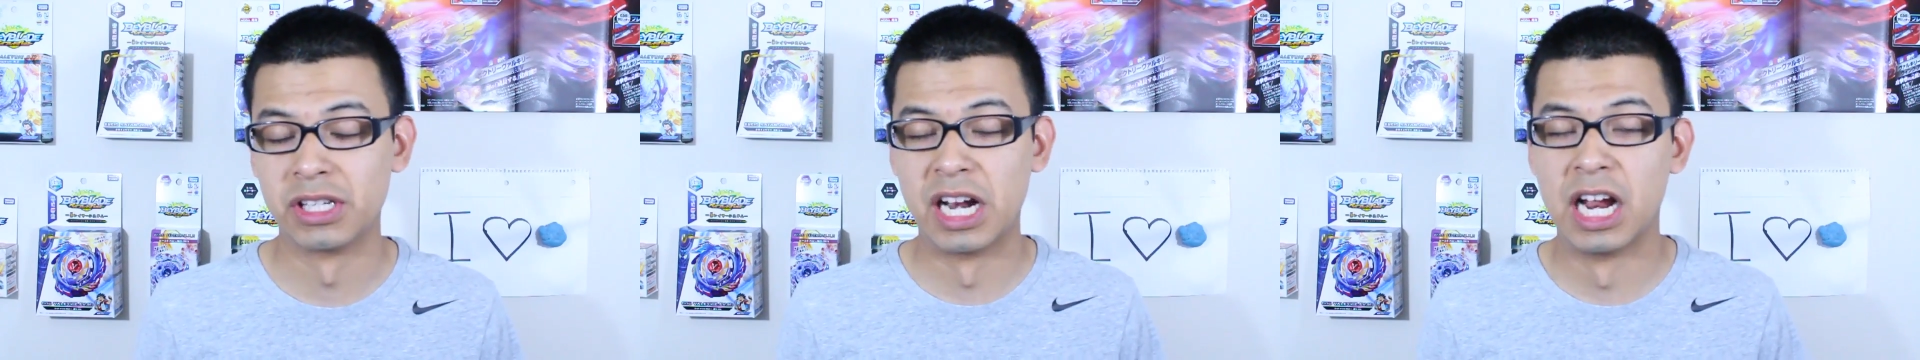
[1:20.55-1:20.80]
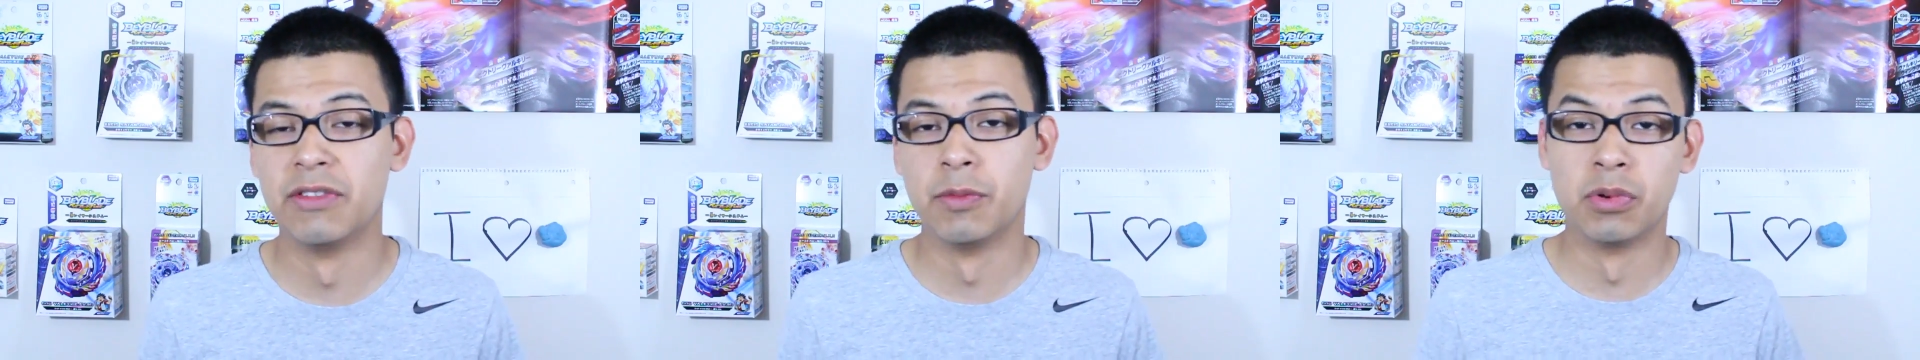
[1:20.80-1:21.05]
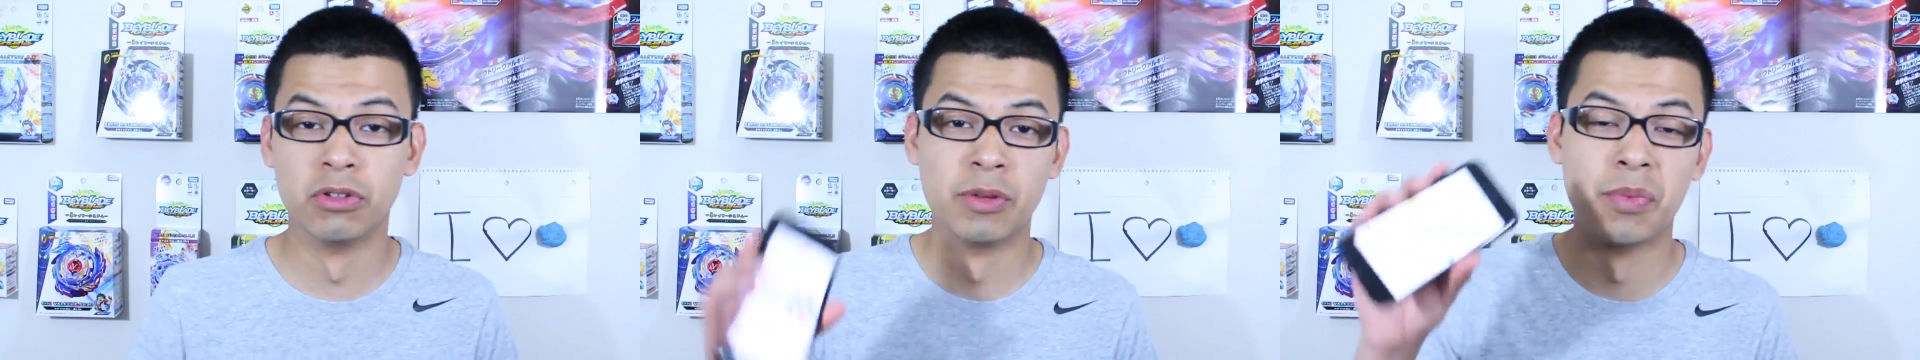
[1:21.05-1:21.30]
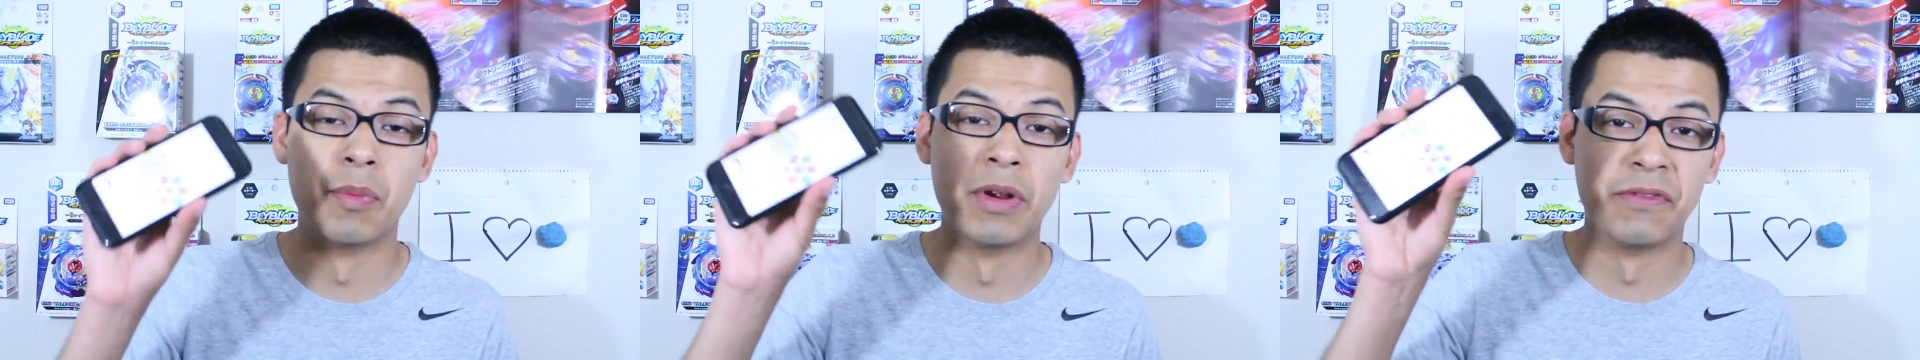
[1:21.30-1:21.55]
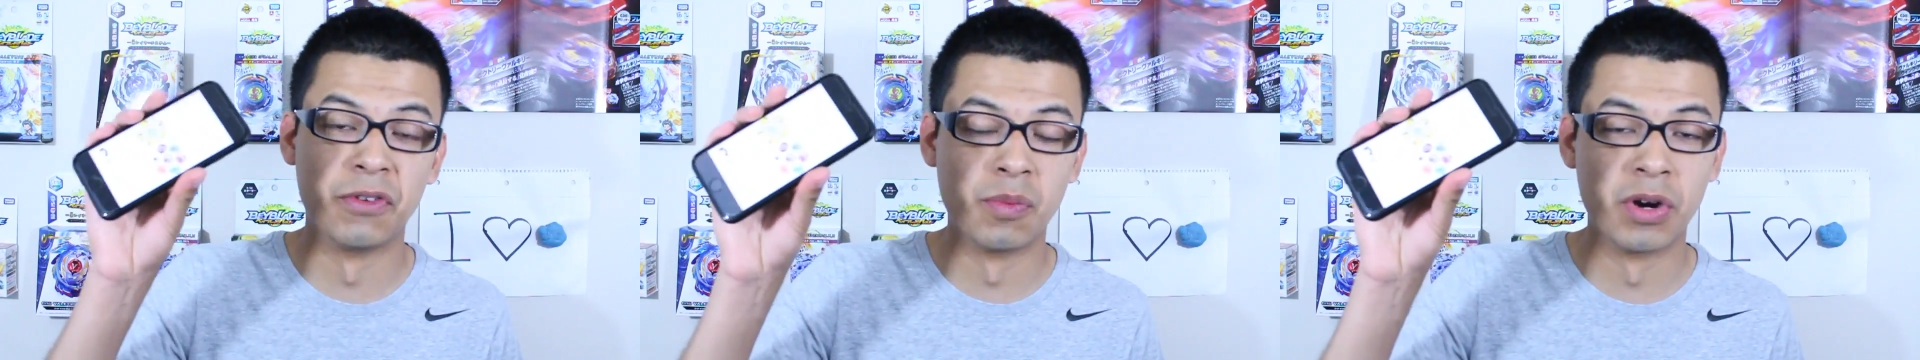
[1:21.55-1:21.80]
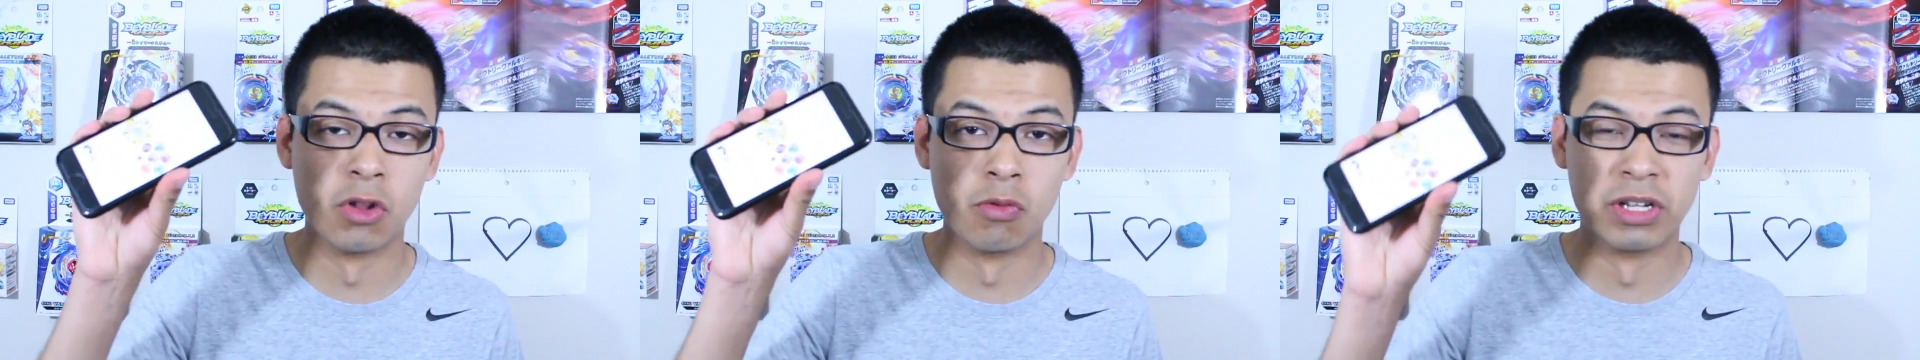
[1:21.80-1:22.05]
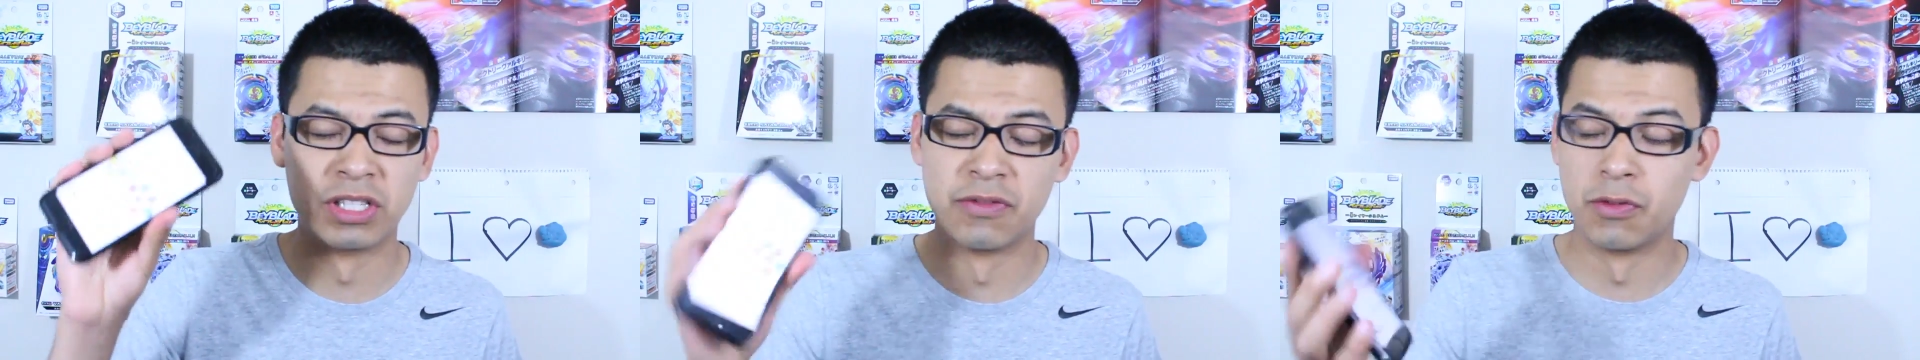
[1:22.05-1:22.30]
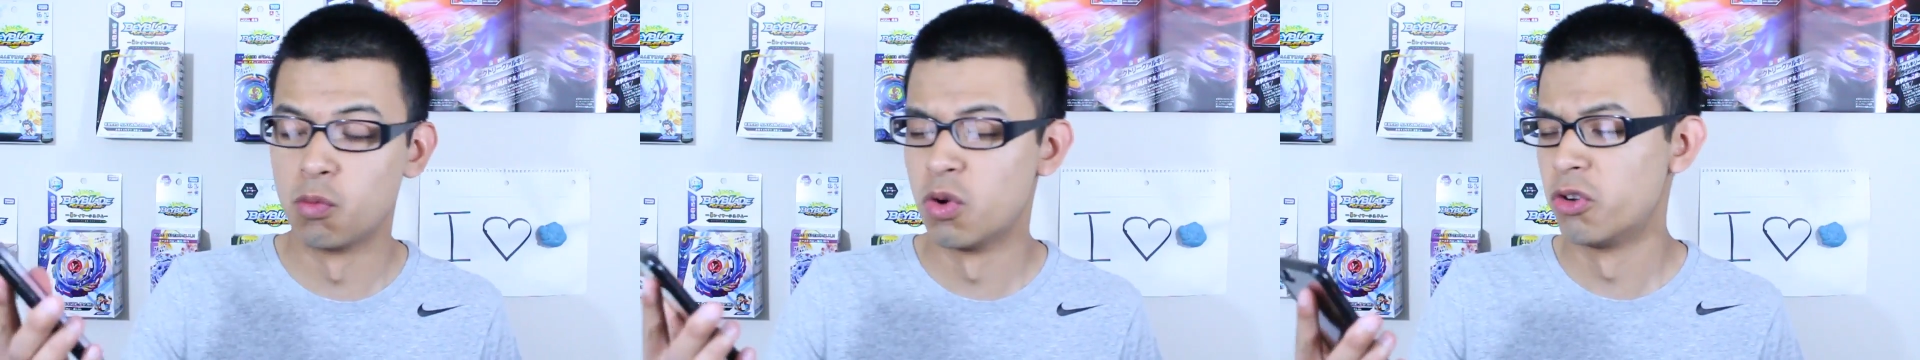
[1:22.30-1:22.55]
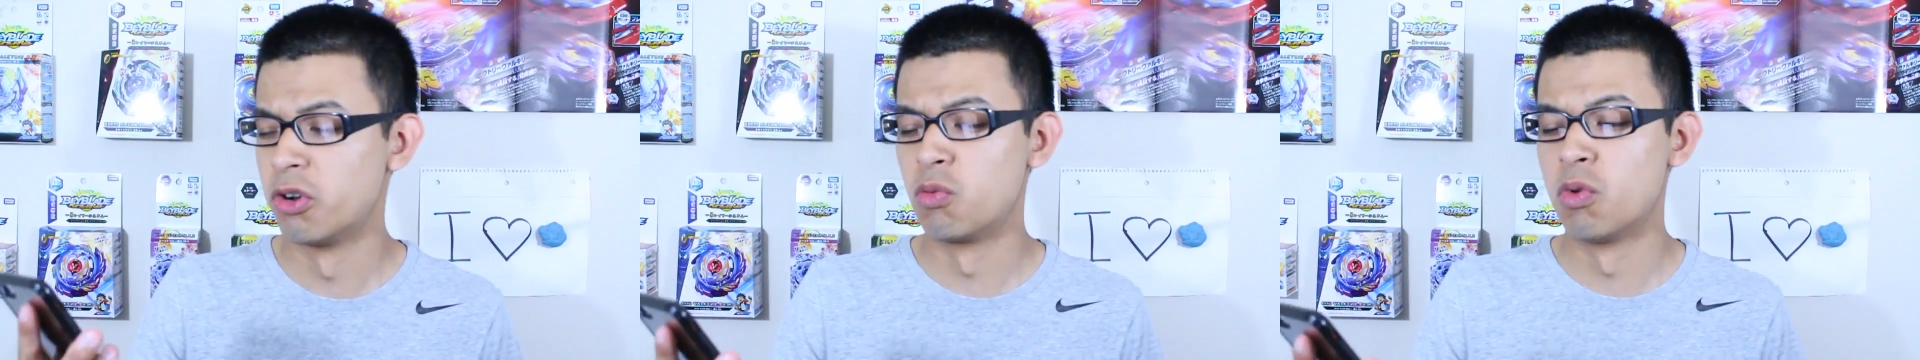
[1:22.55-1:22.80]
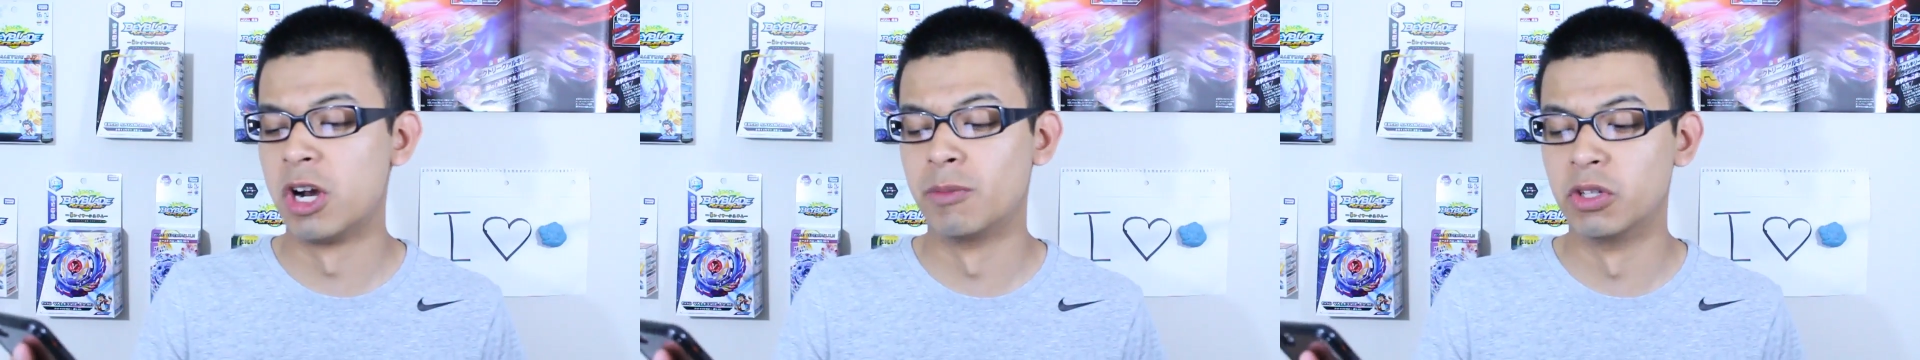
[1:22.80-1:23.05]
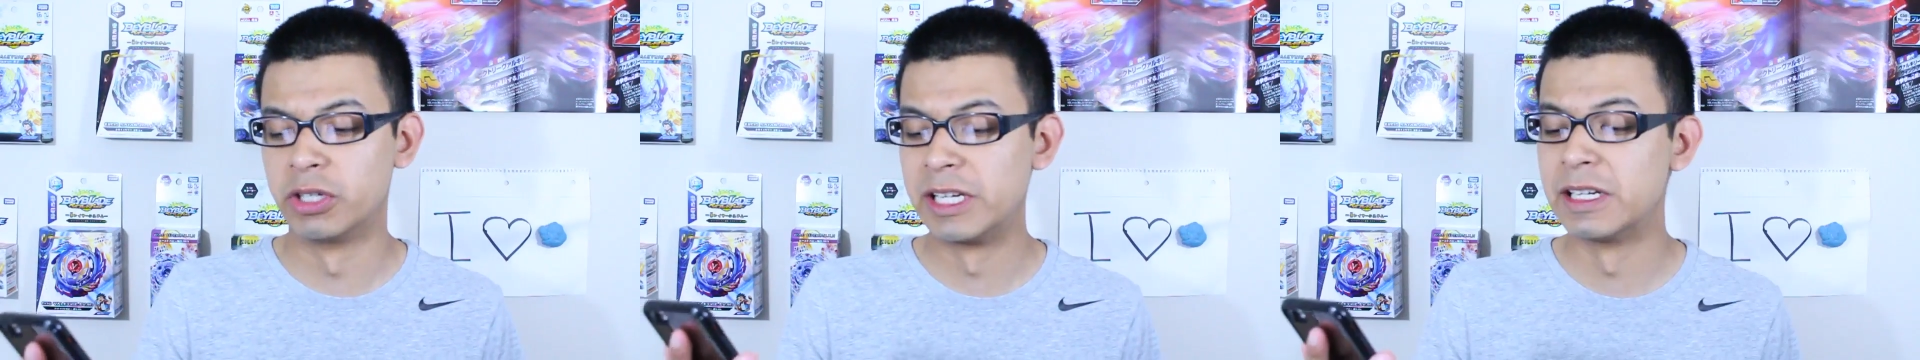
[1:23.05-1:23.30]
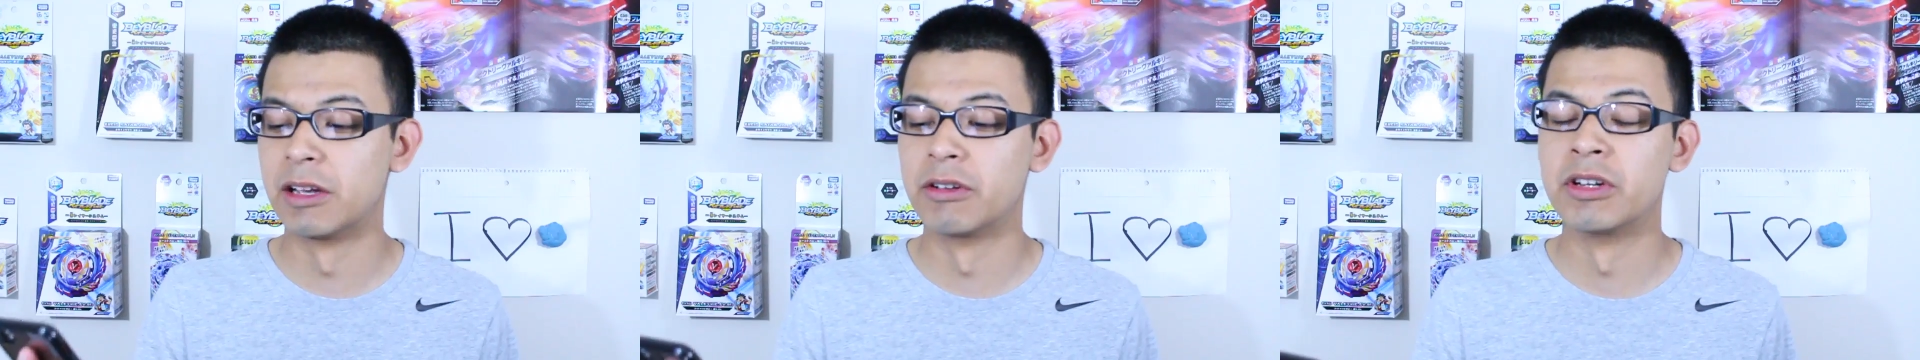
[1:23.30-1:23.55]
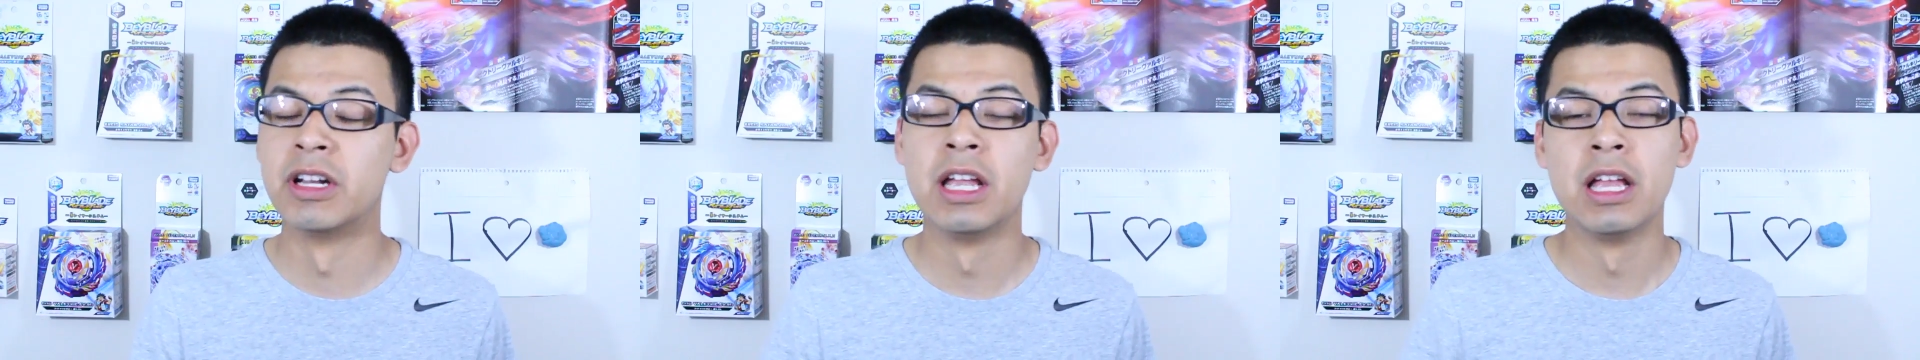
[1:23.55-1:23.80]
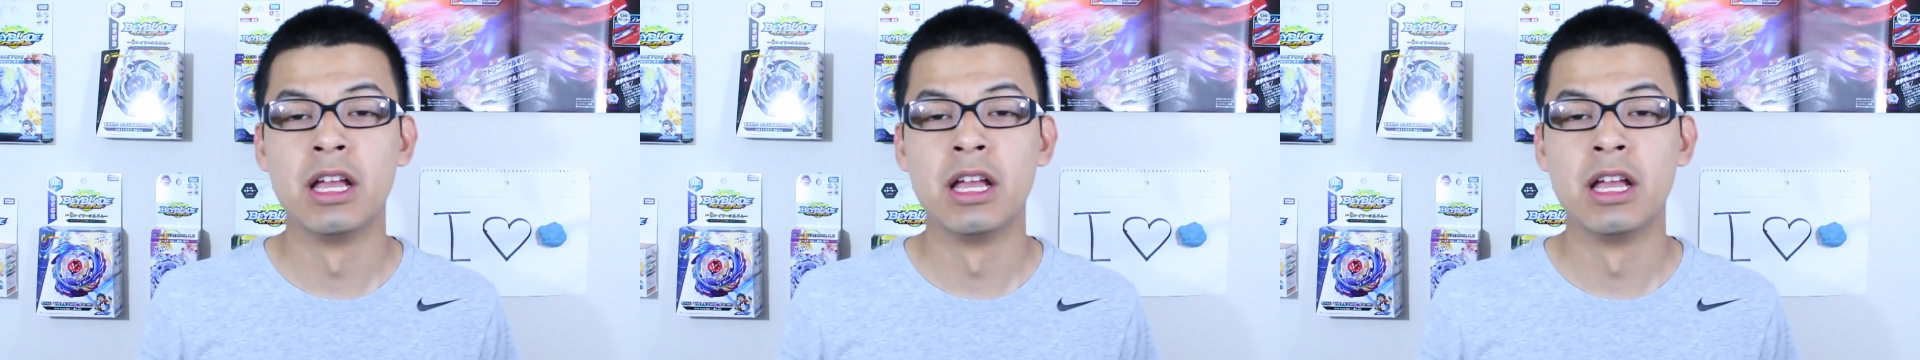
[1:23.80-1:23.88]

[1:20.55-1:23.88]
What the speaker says: And I have it pulled up on my phone, by the way, so if you're wondering why I'm looking down,